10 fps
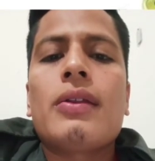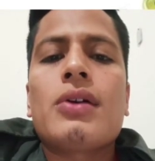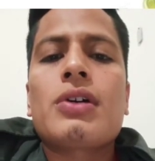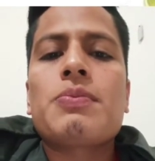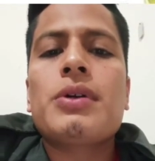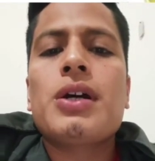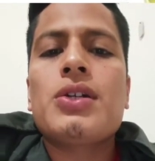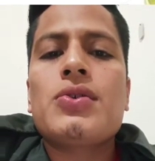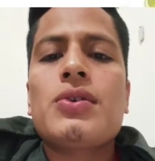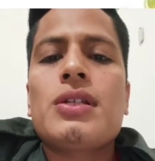The
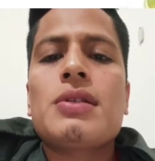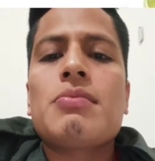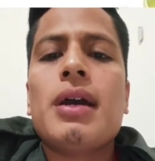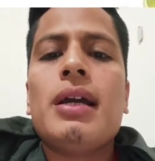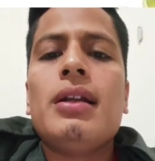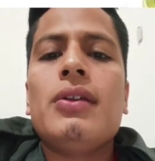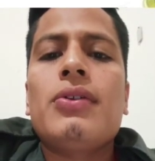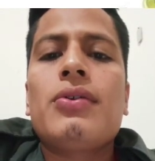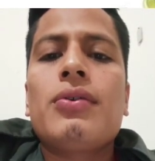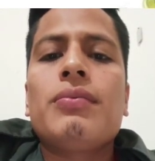respiration is mainly
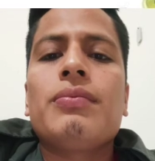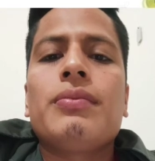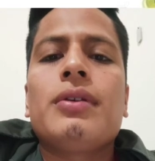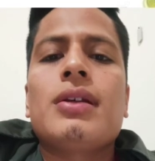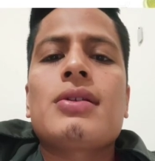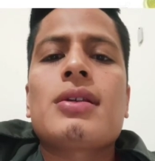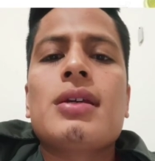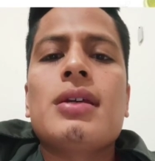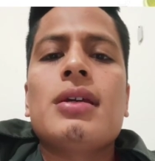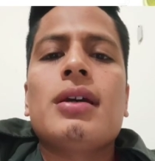through the
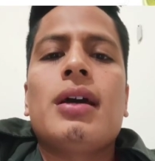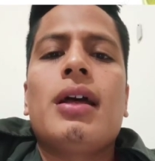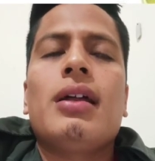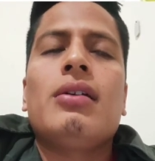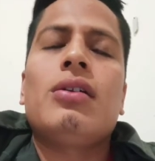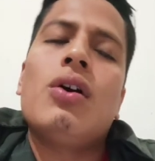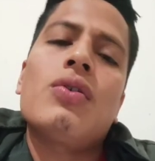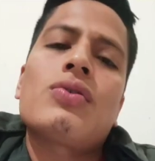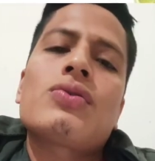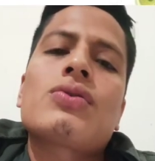skin and
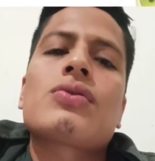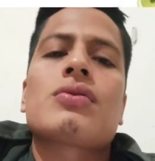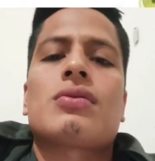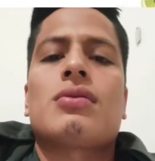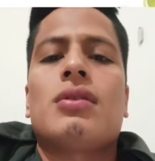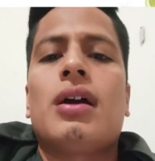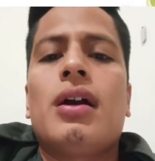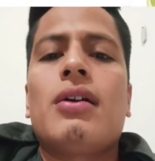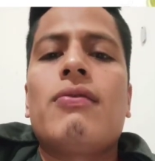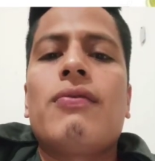lungs.
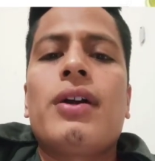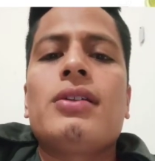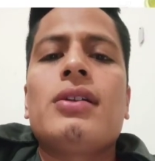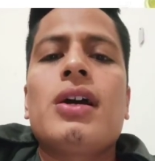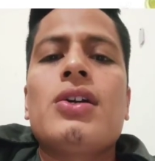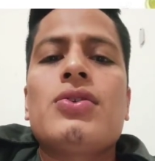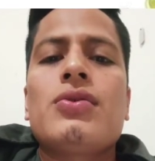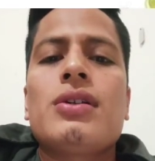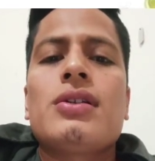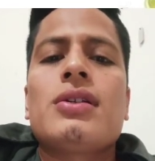Their
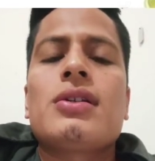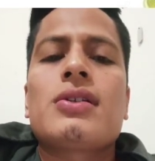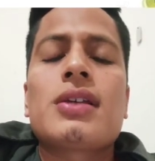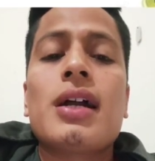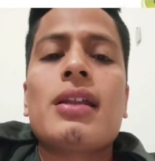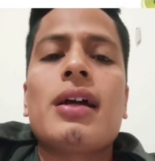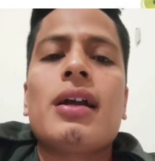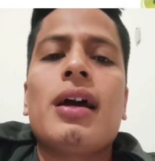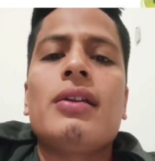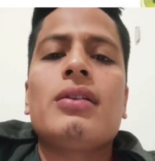fertilization is external,
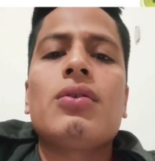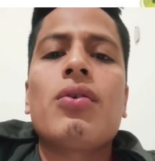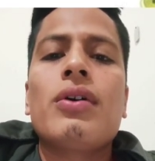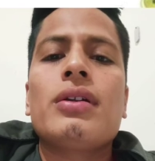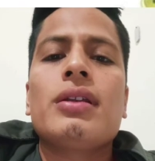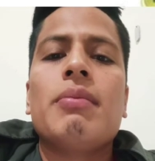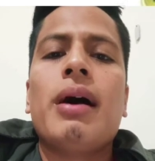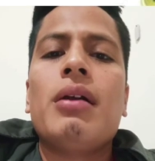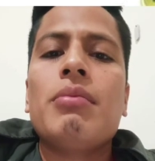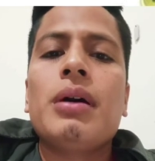and during
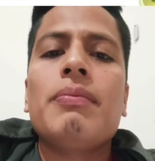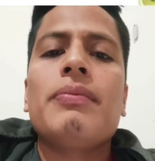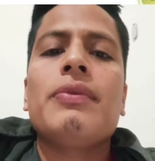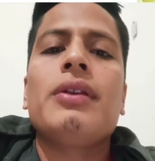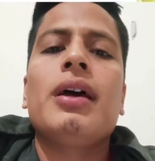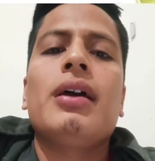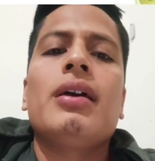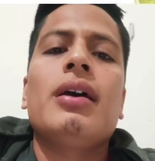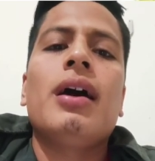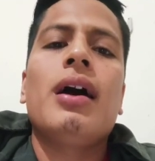development
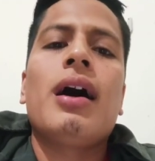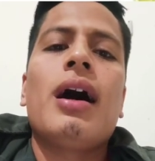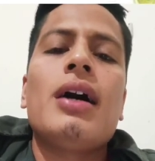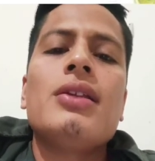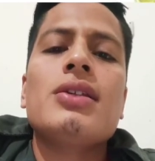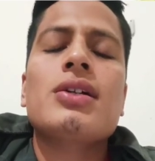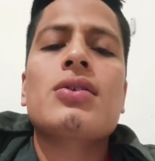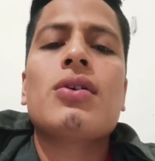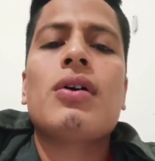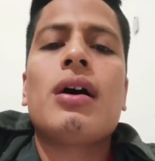they
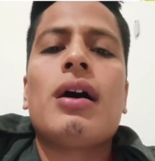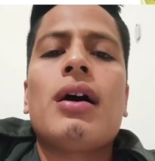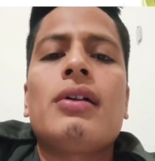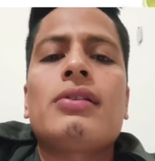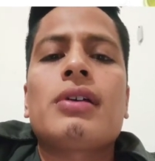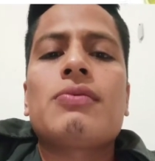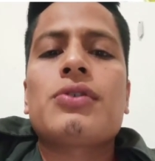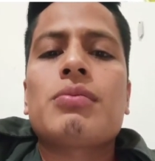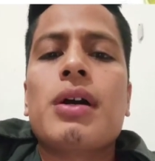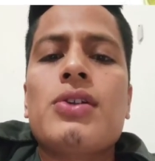undergo a
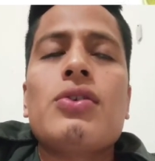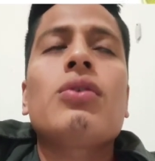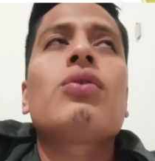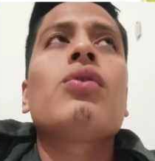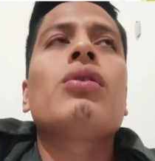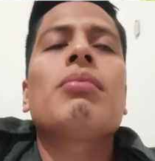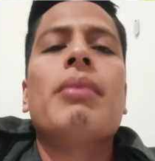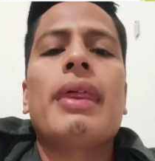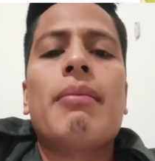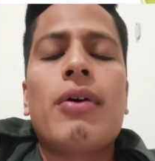transformation called
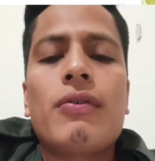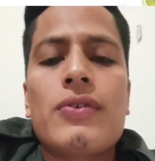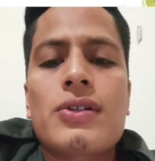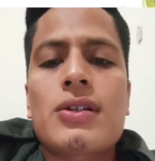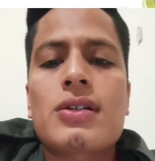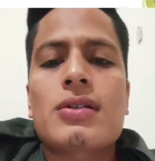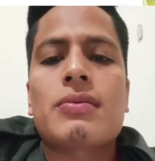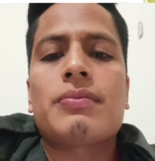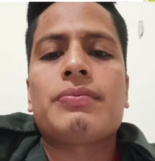metamorphosis.